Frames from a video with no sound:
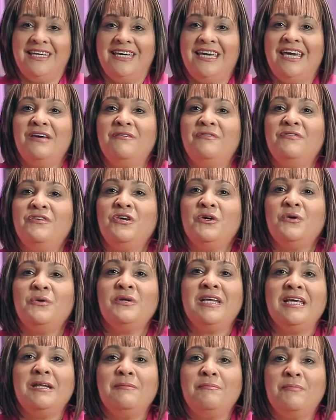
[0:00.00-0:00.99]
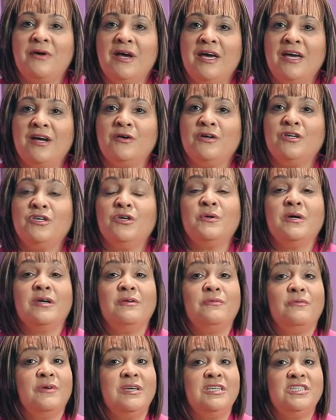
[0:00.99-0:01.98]
If you need prayer, you
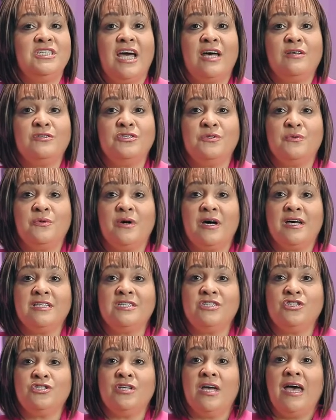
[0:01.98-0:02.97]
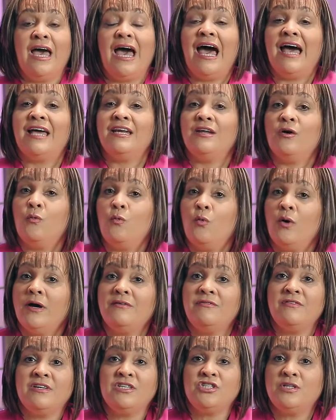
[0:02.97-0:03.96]
can reach out to us at One
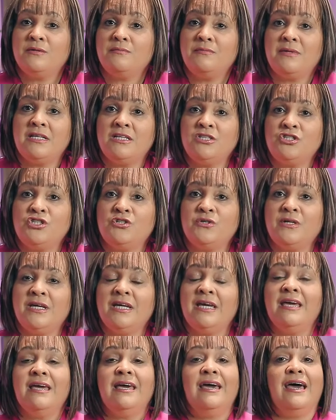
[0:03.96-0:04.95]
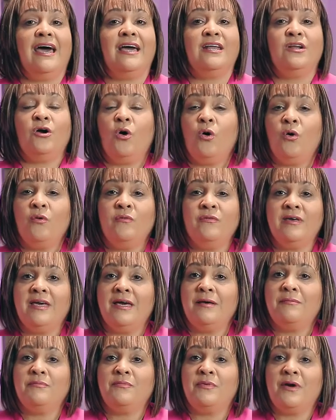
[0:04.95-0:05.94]
Vision Ministry at
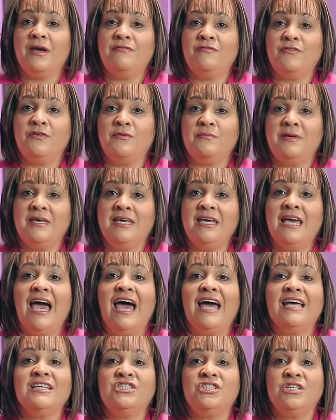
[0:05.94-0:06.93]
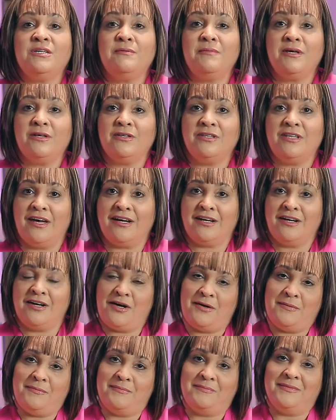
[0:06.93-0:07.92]
ovmprayforme at
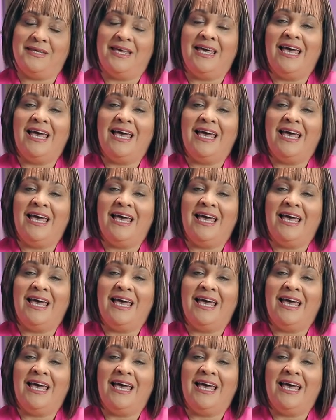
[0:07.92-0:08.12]
gmail.com.